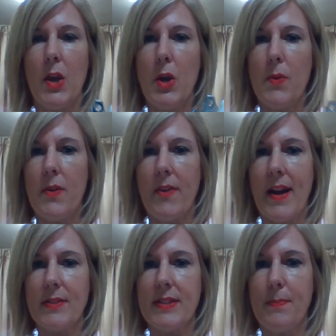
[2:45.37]
Who are
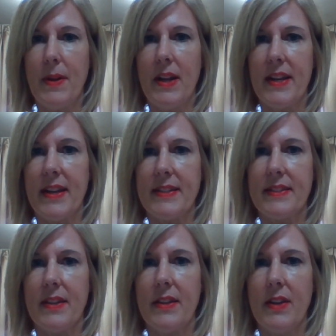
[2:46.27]
our
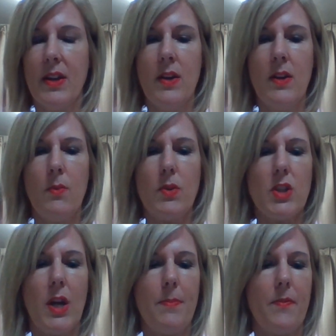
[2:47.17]
suppliers? What
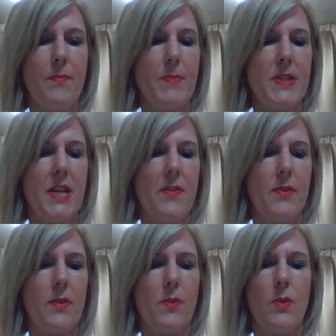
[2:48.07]
type of
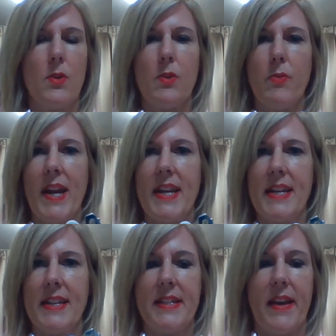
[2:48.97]
material or
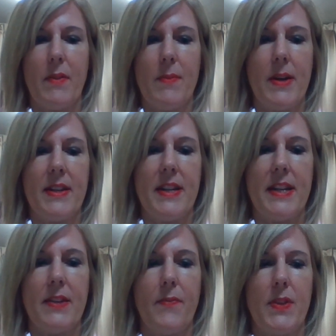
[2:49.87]
grade that we might
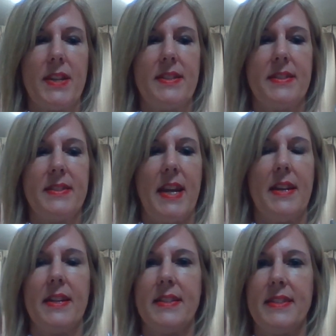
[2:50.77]
need for this
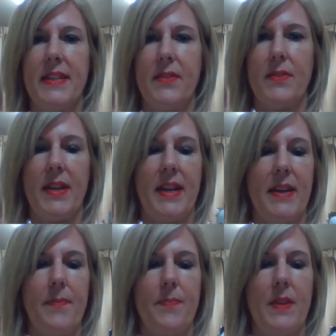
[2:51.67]
stainless steel
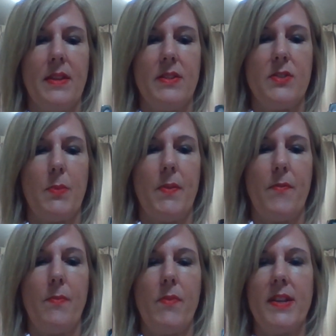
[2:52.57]
here to stop it
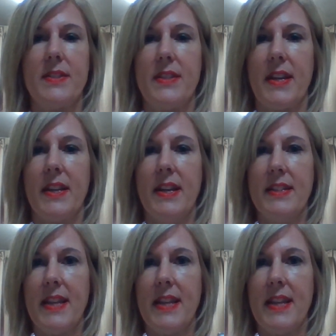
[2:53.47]
from rusting.